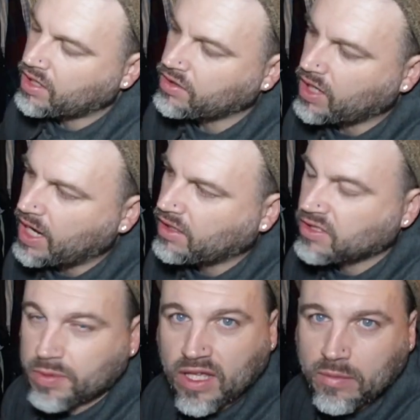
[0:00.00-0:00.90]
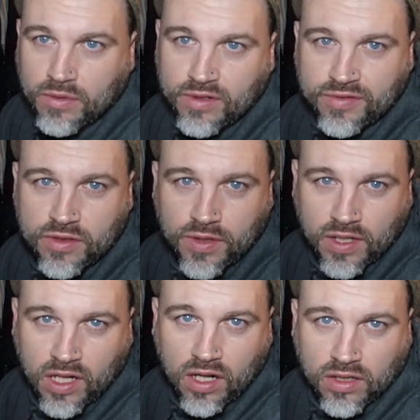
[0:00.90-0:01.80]
I don't know how this became a review
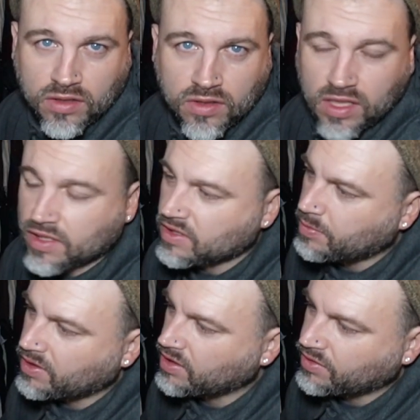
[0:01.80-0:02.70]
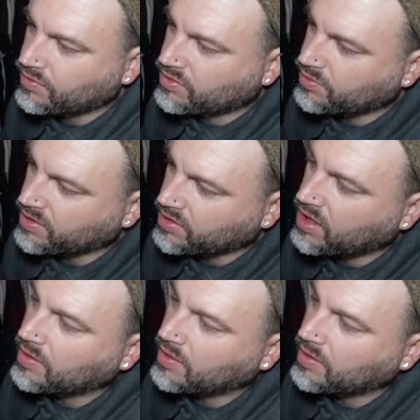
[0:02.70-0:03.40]
on a, on a lens, but it's really not.